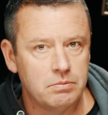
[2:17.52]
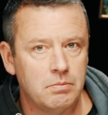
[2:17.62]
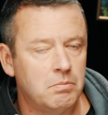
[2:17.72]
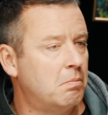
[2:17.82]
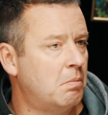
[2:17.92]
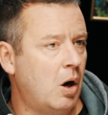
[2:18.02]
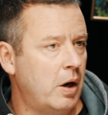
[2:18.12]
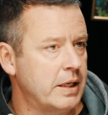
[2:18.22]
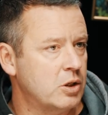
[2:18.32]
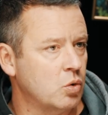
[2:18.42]

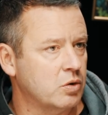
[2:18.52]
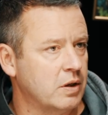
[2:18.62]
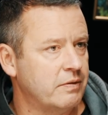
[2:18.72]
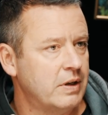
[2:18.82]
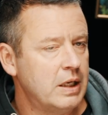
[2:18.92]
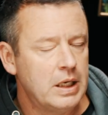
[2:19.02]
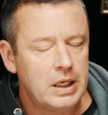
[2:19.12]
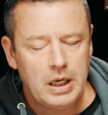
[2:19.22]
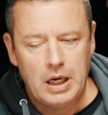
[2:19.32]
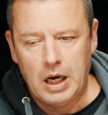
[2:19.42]
my sort of
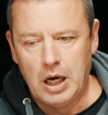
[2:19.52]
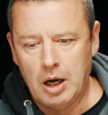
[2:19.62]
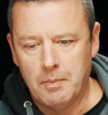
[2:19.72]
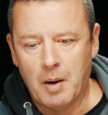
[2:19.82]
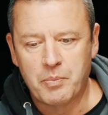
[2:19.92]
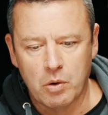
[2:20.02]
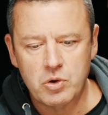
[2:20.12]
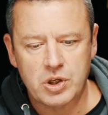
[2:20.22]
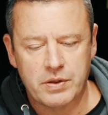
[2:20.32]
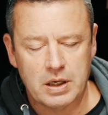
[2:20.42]

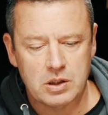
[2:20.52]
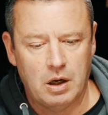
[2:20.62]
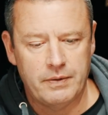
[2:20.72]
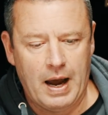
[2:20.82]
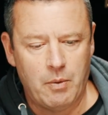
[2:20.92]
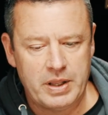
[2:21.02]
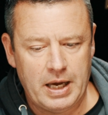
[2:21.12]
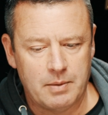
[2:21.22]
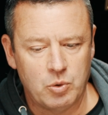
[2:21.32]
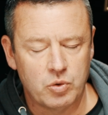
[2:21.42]
approach to things like that with
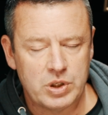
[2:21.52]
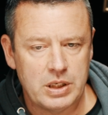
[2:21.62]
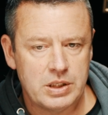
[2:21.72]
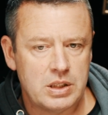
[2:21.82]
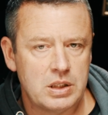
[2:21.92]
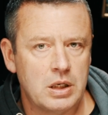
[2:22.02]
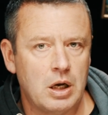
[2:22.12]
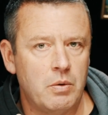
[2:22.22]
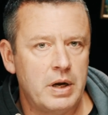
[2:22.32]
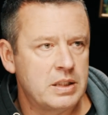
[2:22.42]
animals is
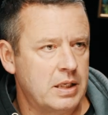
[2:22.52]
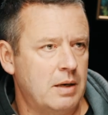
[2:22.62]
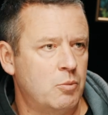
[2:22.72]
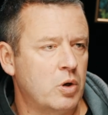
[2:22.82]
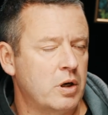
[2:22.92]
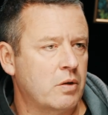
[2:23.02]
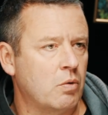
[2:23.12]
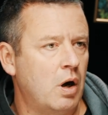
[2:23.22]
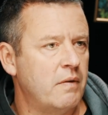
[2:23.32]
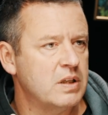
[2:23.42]
the animal going to
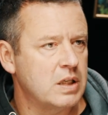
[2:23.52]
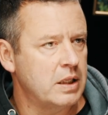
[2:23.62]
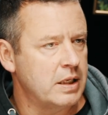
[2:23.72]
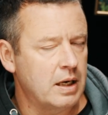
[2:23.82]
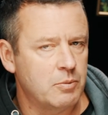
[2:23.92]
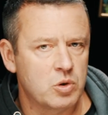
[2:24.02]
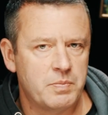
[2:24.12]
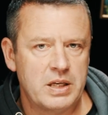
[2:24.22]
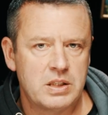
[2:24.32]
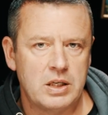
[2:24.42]
thrive? Is it in the animal's
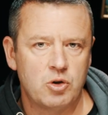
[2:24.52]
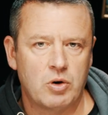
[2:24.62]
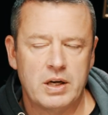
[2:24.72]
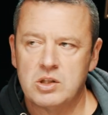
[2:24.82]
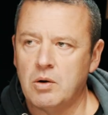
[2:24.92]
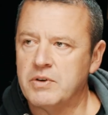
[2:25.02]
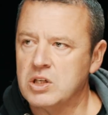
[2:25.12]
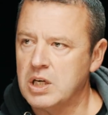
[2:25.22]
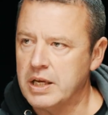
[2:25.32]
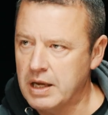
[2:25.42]
best interest?
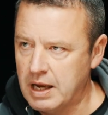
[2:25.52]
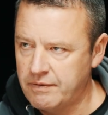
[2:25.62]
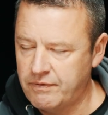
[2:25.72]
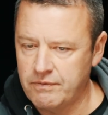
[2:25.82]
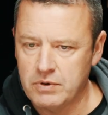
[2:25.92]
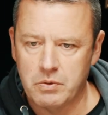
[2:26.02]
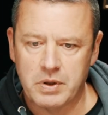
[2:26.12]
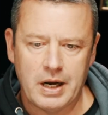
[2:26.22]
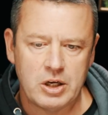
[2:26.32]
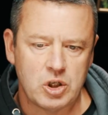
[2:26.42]
Obviously, if
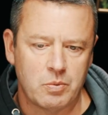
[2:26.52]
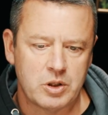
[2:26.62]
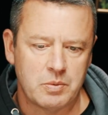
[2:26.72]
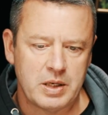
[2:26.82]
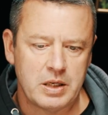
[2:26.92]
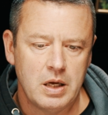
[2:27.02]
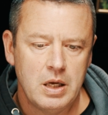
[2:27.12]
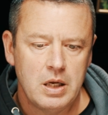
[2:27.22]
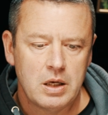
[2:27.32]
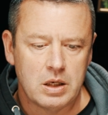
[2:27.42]
euthanasia were to be
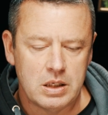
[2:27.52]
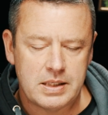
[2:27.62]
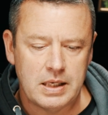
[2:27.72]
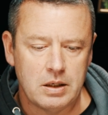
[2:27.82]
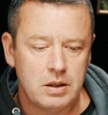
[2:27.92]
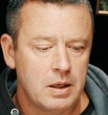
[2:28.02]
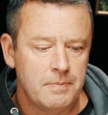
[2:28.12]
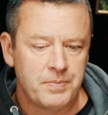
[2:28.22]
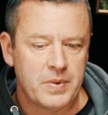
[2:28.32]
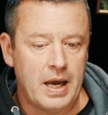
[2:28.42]
considered,
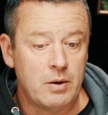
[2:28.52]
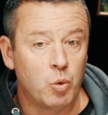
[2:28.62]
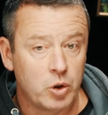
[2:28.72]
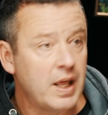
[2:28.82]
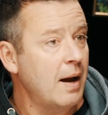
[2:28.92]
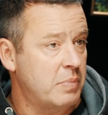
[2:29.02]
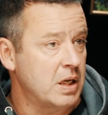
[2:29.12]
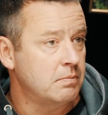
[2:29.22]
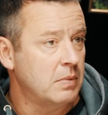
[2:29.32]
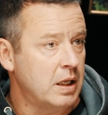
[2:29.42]
then would that
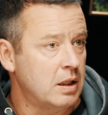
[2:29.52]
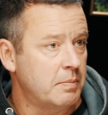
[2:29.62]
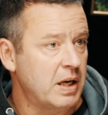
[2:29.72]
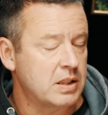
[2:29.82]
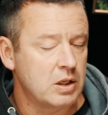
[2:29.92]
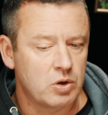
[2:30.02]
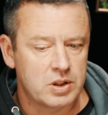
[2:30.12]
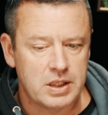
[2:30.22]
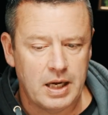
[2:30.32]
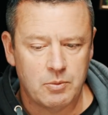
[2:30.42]
be in the best
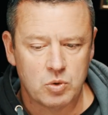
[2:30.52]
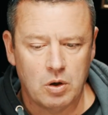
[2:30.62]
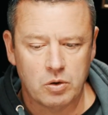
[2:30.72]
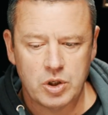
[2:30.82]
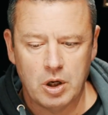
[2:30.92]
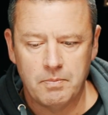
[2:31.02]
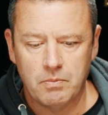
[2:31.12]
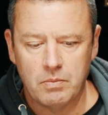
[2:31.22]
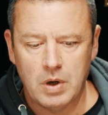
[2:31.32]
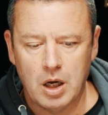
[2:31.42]
interest of the animal's
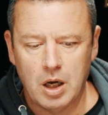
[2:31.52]
long-term